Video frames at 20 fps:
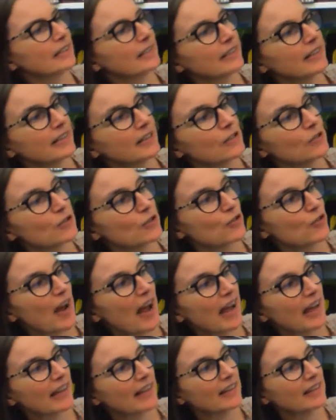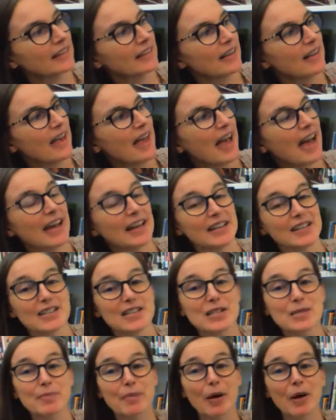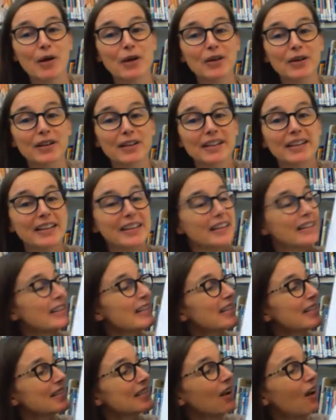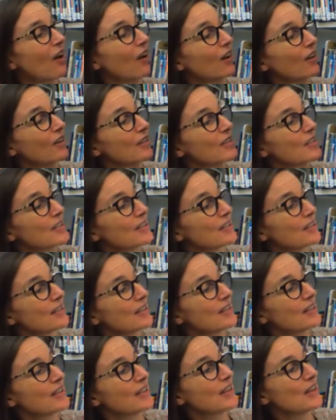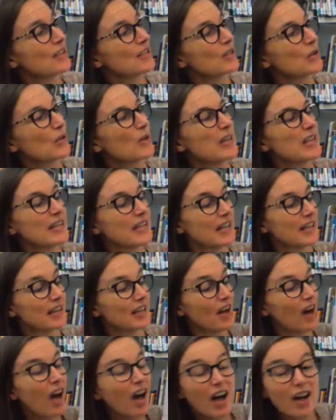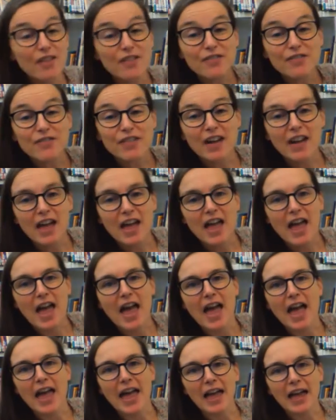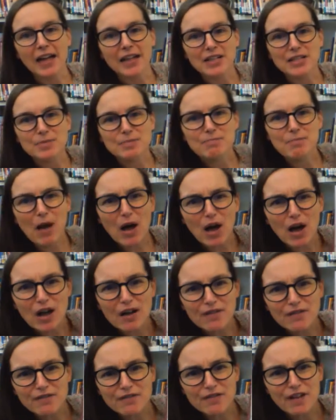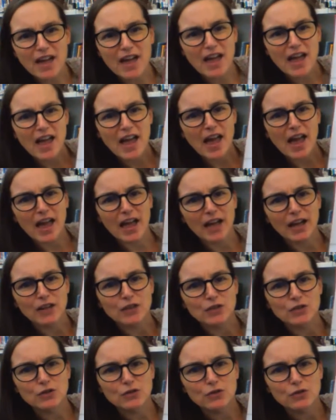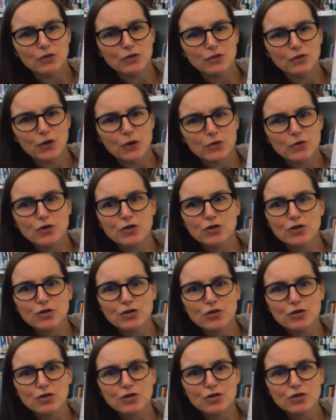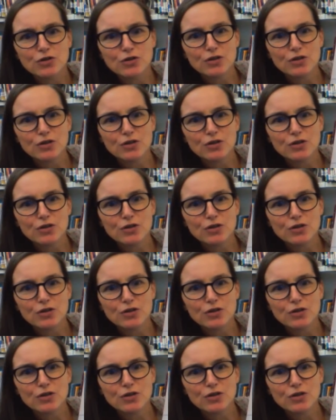Little Dragon had a spark in his heart, so he could huff and puff and whoosh.